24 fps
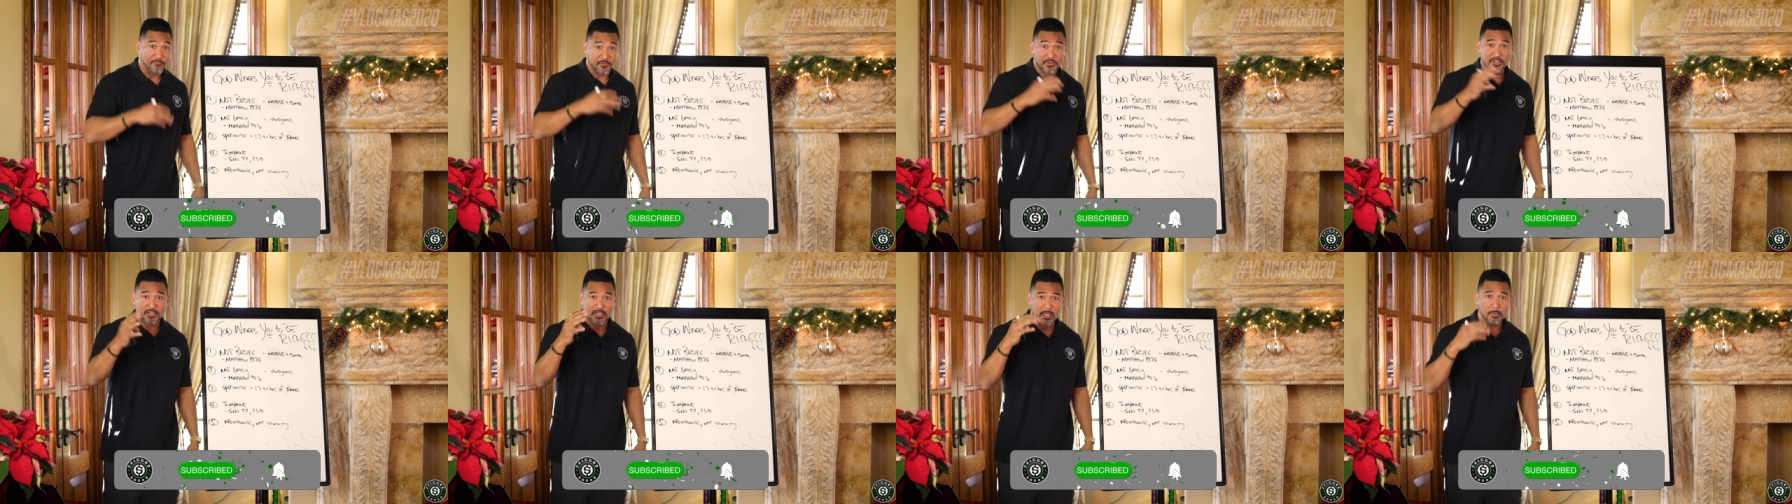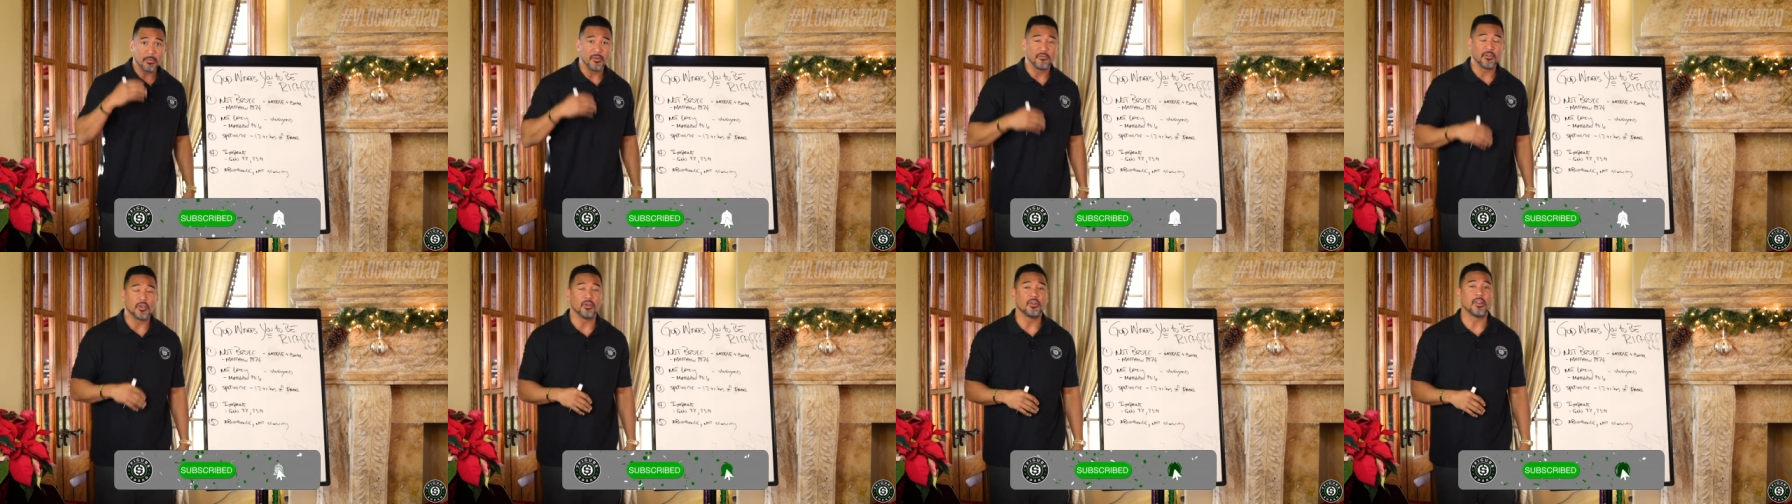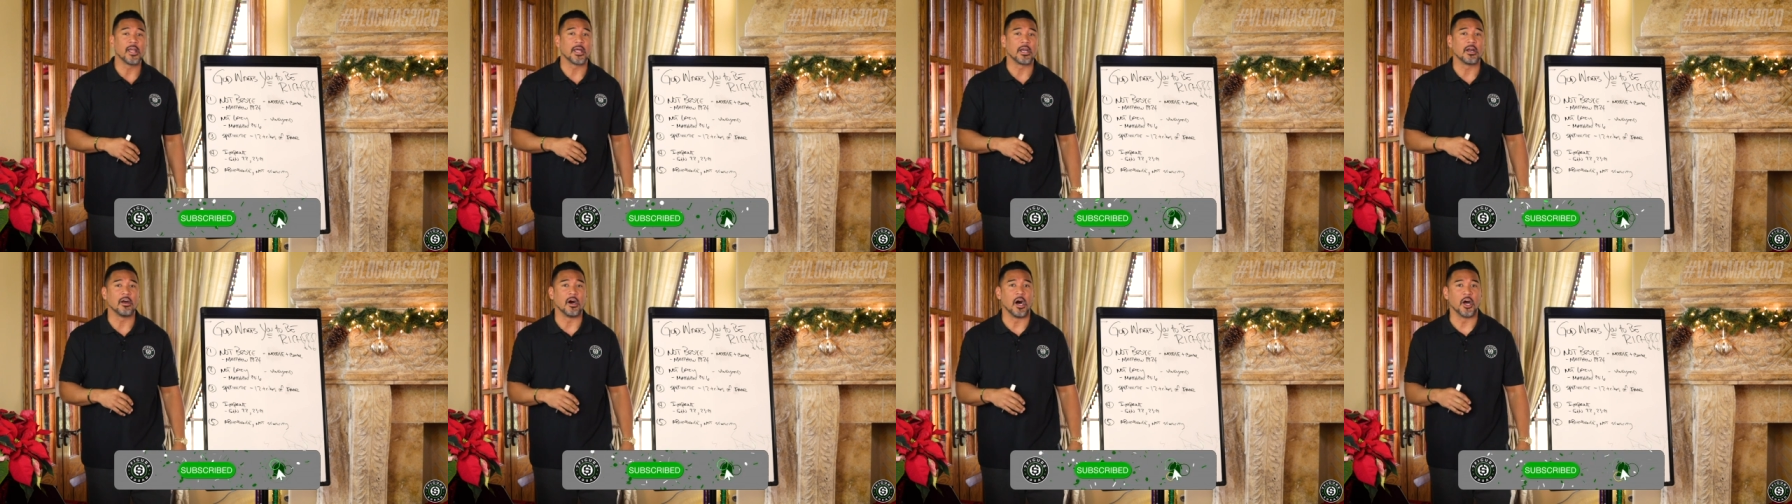And for some of
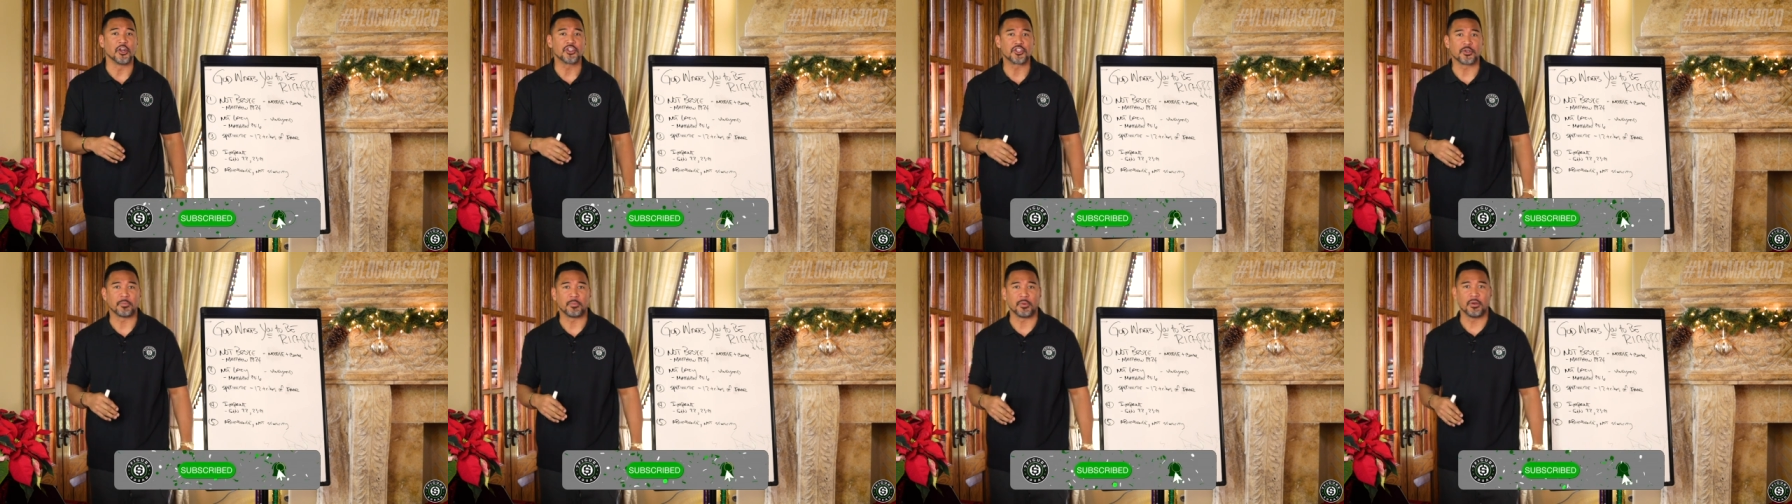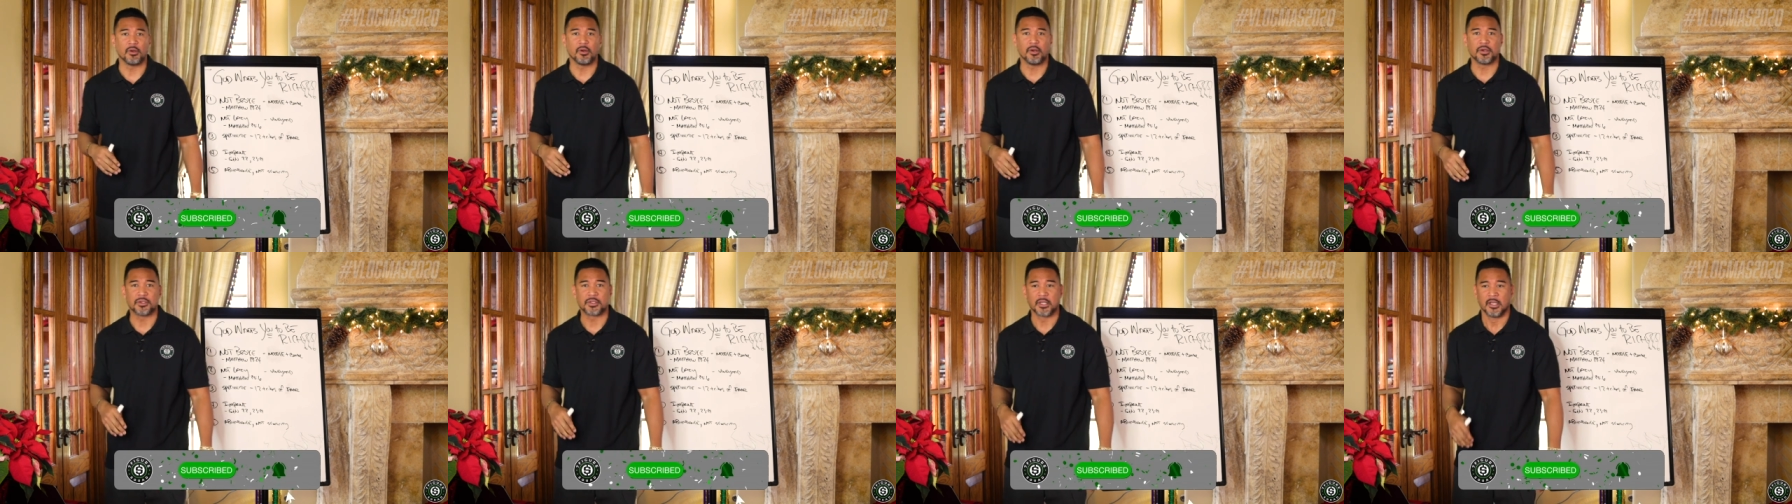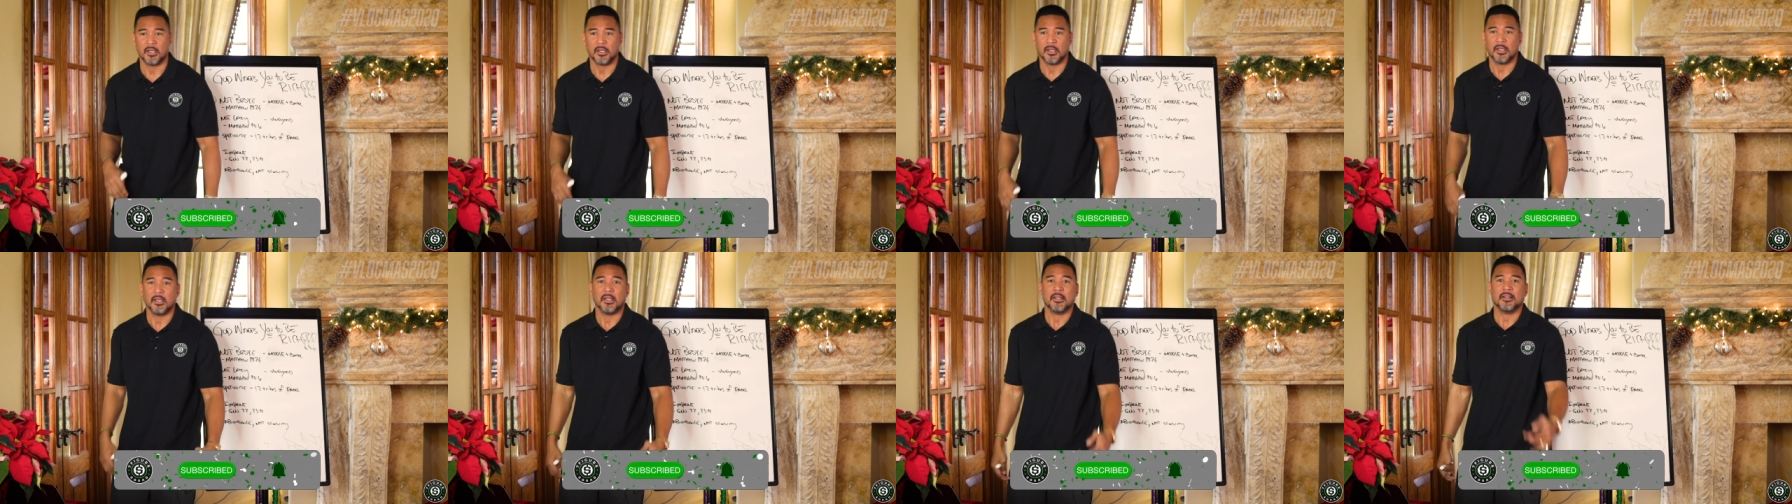you that are
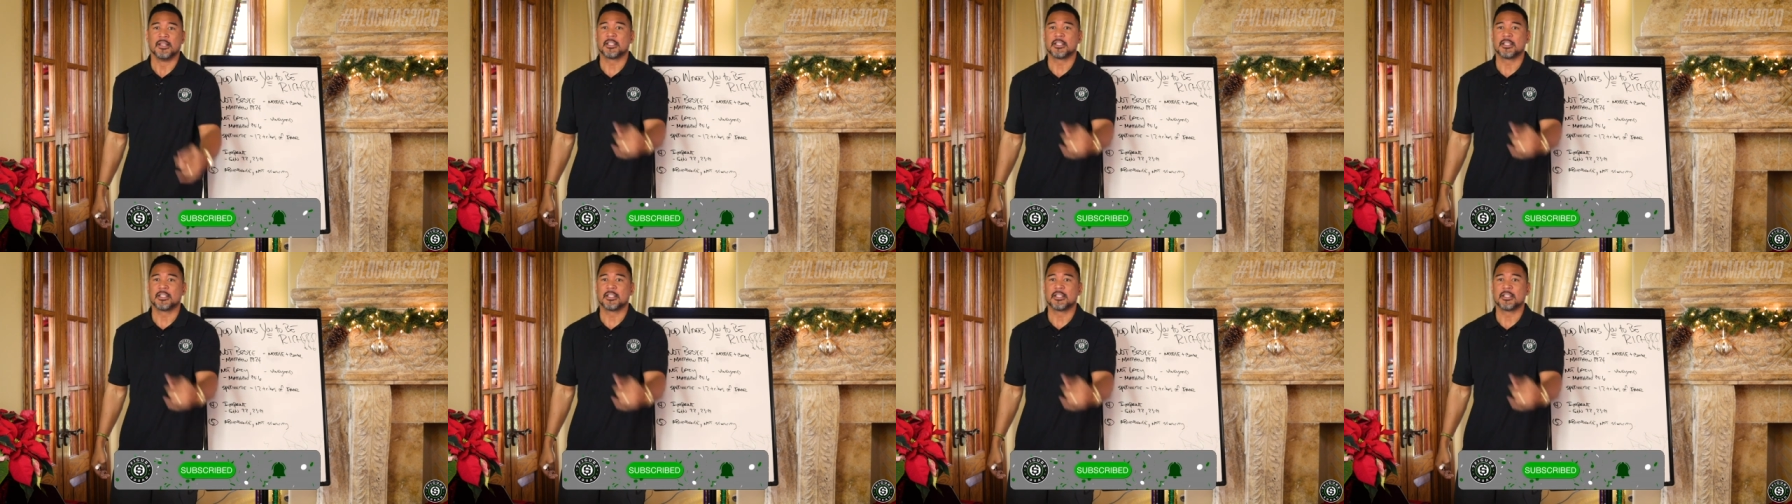entrepreneurs,